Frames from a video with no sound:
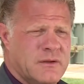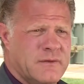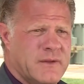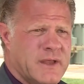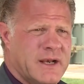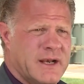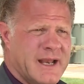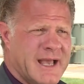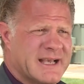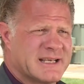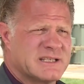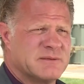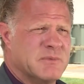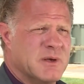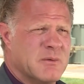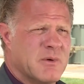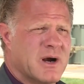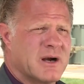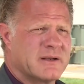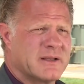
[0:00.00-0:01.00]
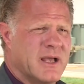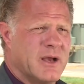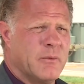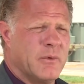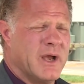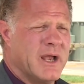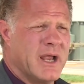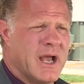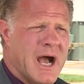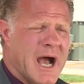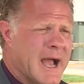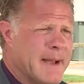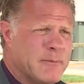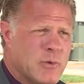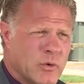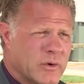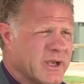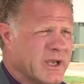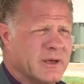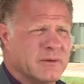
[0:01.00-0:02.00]
that it has to be marked that way. I'm
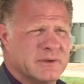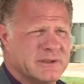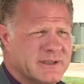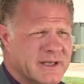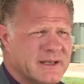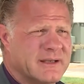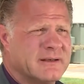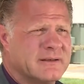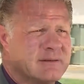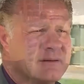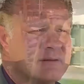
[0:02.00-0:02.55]
okay with that.